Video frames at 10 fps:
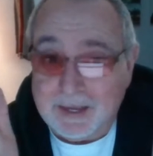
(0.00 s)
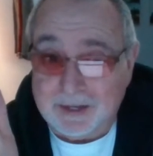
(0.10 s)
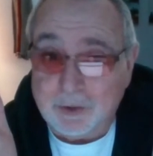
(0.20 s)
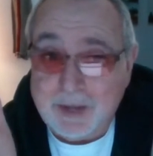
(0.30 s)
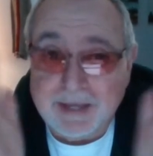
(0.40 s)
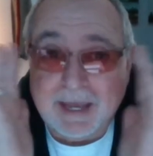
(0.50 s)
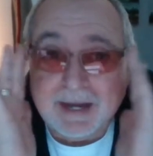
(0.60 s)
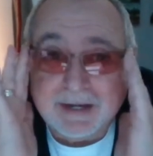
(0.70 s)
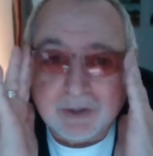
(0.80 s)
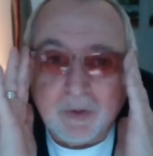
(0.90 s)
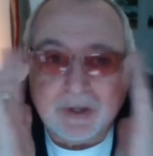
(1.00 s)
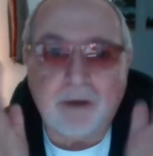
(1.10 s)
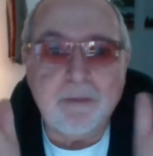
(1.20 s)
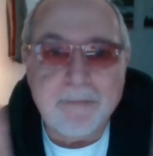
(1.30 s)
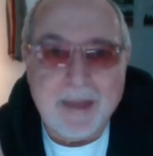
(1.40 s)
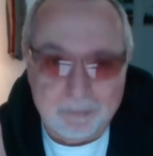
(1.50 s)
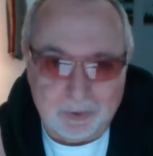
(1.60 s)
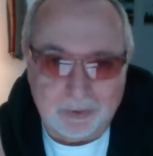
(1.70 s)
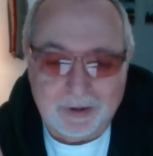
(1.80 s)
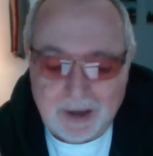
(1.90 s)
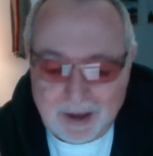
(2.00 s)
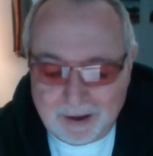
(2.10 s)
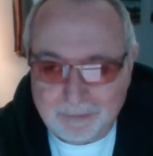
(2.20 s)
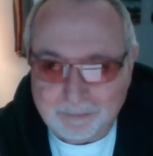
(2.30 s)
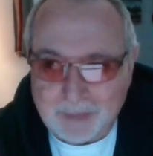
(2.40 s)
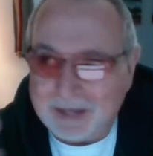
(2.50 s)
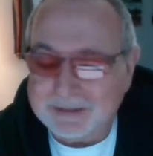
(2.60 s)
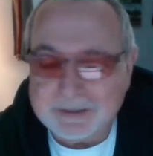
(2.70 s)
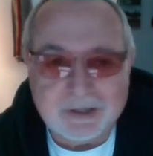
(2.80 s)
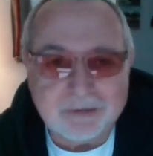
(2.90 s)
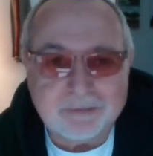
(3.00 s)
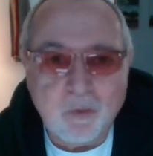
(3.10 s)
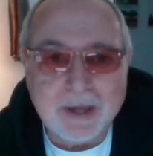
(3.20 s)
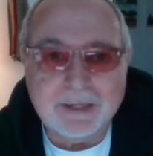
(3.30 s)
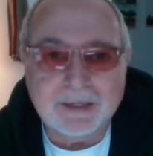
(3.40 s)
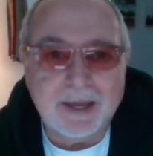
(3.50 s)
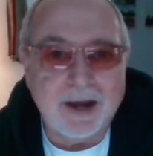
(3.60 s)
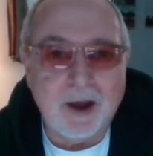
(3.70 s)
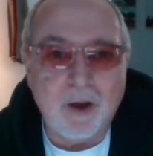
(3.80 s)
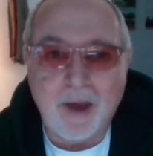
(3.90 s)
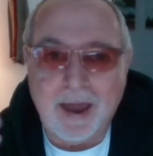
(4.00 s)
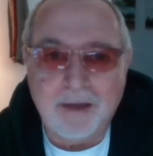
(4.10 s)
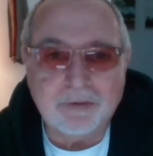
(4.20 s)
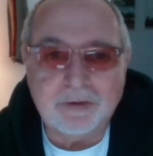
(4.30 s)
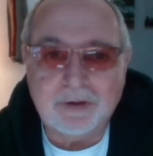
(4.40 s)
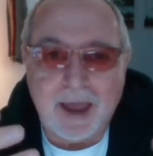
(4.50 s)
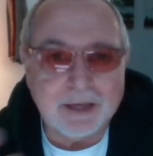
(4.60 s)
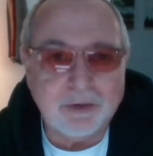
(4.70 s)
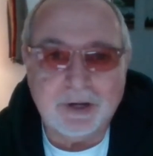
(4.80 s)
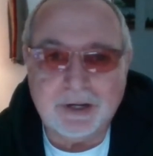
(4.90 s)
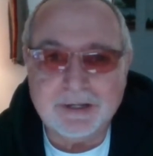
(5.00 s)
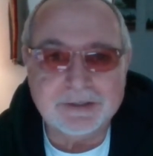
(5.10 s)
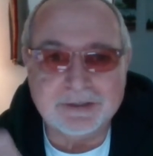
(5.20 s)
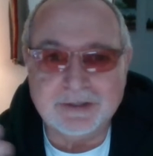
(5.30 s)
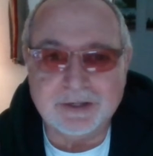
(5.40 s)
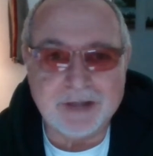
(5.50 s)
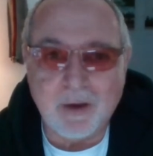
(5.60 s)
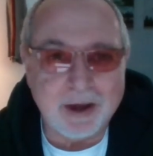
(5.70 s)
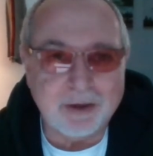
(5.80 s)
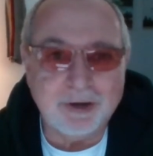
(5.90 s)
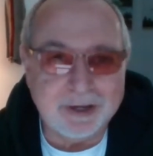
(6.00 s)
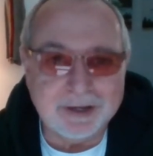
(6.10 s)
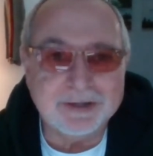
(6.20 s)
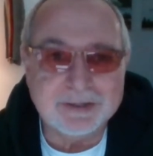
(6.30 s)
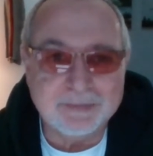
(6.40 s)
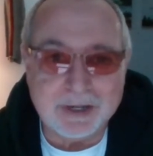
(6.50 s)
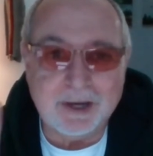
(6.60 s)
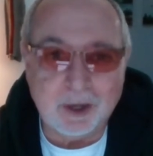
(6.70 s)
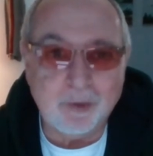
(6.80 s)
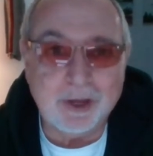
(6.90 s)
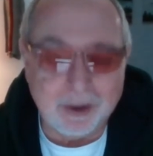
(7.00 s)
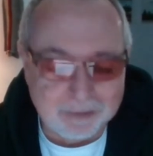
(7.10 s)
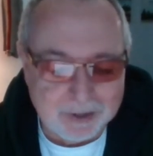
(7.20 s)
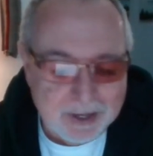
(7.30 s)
Okay, Candice Owens. Now remember, I get this stuff from Wiki, and however accurate it is, it's just how accurate it is. But here we go.